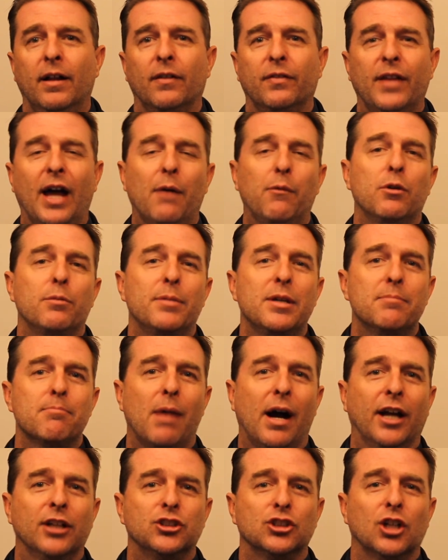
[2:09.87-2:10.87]
That would be
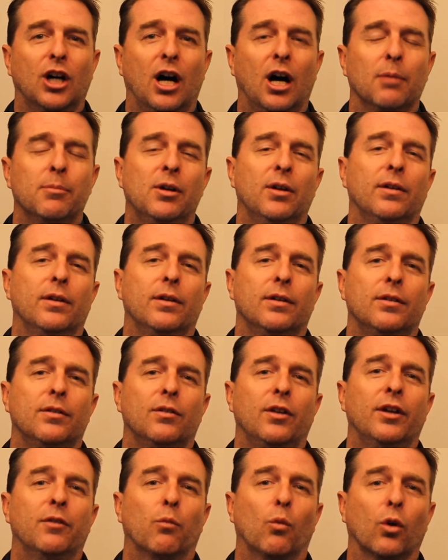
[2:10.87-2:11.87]
my job
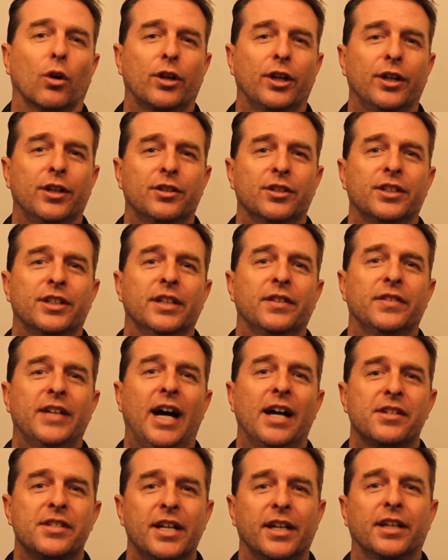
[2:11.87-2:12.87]
in working to get
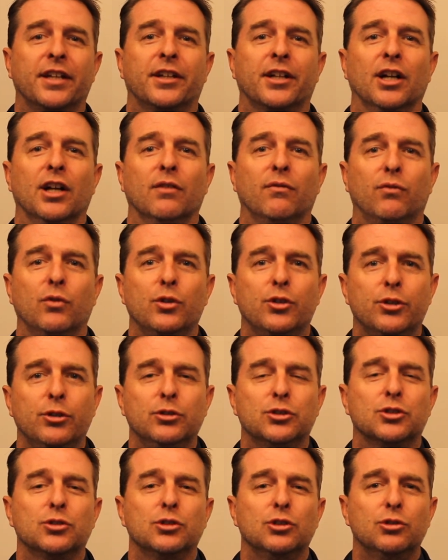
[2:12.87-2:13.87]
that taken care of for you
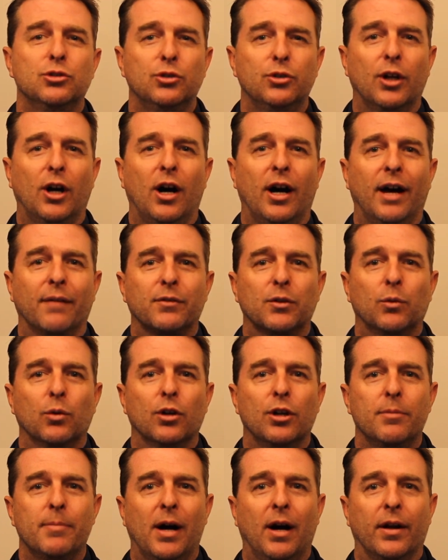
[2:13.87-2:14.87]
so you do not have to
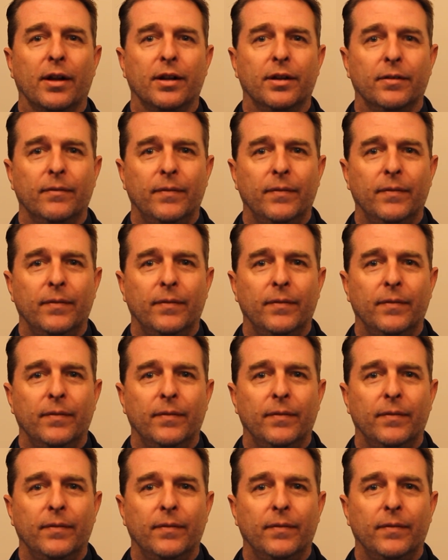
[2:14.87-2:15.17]
worry about it.